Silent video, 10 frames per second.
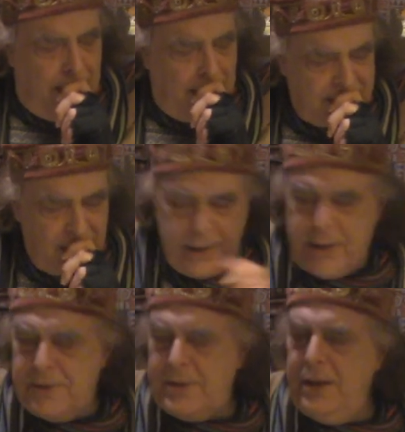so I
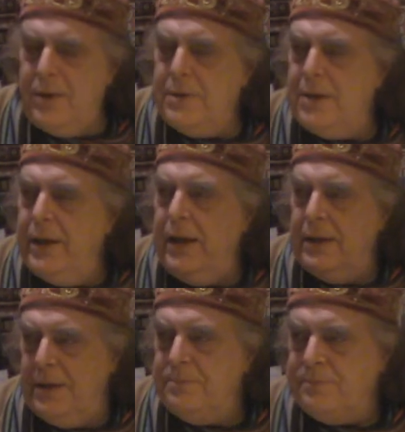can see there is a
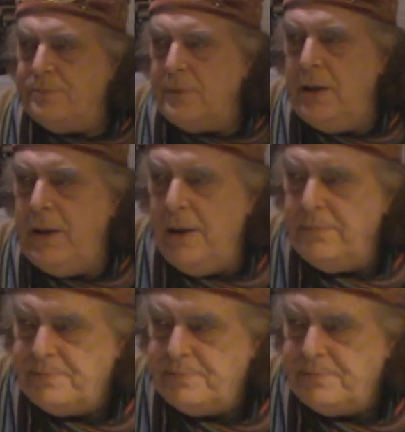link, you know.